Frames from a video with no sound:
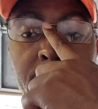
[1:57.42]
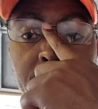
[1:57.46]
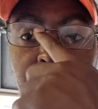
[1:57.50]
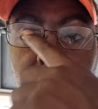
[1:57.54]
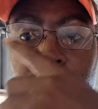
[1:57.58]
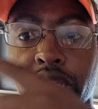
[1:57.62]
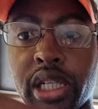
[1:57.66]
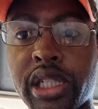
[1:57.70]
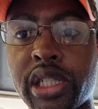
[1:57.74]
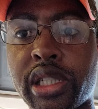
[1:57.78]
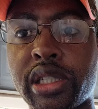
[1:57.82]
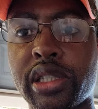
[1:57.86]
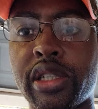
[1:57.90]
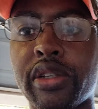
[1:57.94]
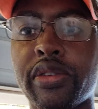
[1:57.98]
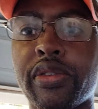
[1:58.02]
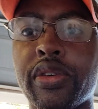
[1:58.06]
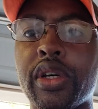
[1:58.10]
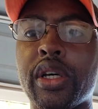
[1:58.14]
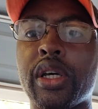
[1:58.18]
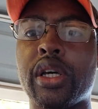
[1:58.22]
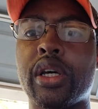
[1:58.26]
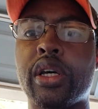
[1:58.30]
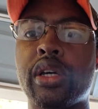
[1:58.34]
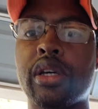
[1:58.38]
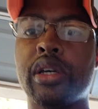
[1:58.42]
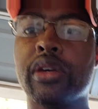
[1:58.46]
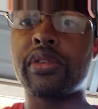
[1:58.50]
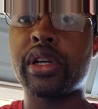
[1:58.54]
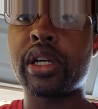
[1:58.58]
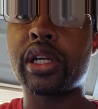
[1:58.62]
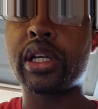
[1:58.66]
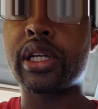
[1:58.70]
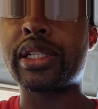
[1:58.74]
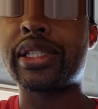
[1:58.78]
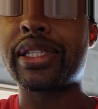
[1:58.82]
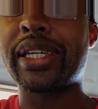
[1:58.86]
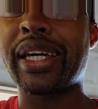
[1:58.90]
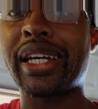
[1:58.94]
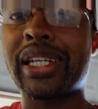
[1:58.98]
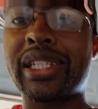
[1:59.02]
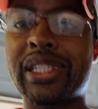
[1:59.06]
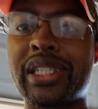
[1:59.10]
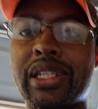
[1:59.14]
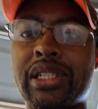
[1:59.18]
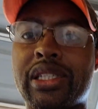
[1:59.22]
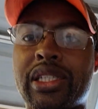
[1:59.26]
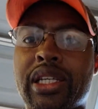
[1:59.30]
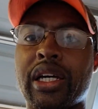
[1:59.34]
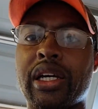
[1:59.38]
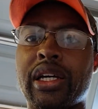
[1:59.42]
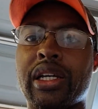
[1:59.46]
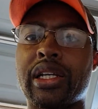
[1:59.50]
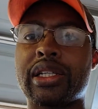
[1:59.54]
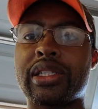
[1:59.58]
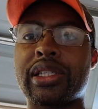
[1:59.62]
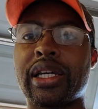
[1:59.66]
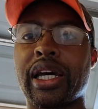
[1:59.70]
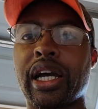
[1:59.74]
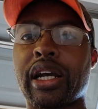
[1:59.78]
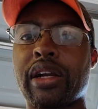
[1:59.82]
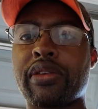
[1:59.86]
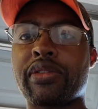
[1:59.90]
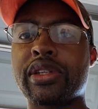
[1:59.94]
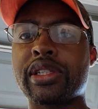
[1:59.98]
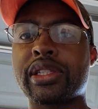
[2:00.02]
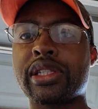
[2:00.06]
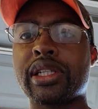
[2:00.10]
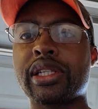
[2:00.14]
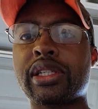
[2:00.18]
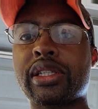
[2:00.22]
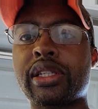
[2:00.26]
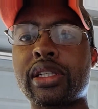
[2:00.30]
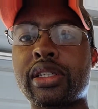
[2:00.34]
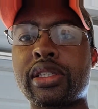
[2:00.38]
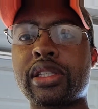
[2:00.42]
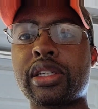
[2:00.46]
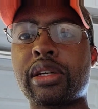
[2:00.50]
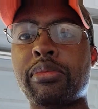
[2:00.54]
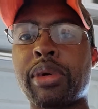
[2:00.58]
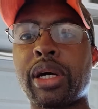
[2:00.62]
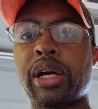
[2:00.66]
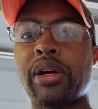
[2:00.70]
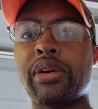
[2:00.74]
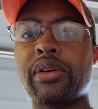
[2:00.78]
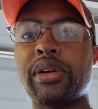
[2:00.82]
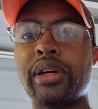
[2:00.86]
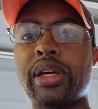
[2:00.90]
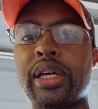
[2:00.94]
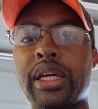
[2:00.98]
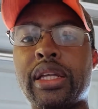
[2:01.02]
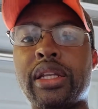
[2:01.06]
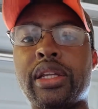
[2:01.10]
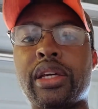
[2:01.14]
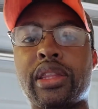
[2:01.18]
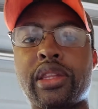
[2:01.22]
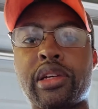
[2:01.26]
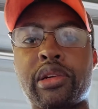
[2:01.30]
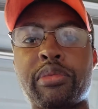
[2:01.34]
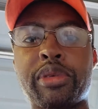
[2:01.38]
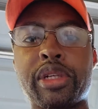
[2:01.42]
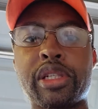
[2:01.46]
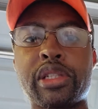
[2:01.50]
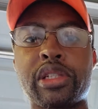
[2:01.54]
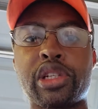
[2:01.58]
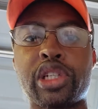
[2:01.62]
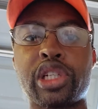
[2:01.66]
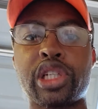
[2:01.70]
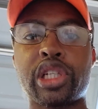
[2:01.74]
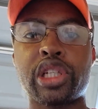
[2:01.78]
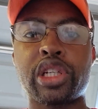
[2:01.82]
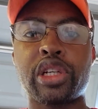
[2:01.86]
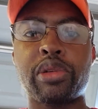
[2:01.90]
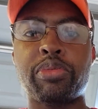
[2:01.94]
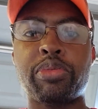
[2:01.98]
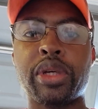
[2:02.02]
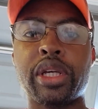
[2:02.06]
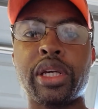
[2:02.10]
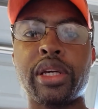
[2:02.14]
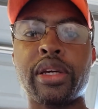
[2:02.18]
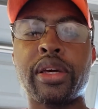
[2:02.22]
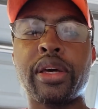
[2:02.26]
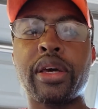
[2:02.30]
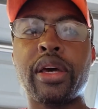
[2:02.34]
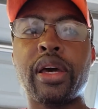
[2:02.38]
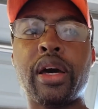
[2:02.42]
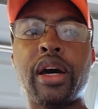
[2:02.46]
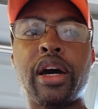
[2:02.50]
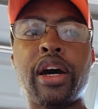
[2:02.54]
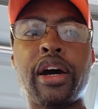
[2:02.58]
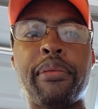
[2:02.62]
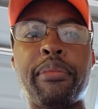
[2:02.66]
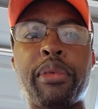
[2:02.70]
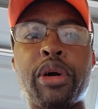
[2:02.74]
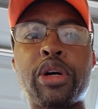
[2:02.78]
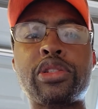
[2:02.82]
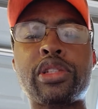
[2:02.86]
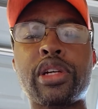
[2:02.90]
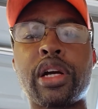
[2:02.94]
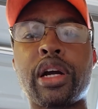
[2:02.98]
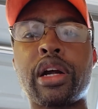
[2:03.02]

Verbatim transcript: technicians, if you look at your tech sheet, it'll tell you the exact resistance amount in the thermistor should be. Most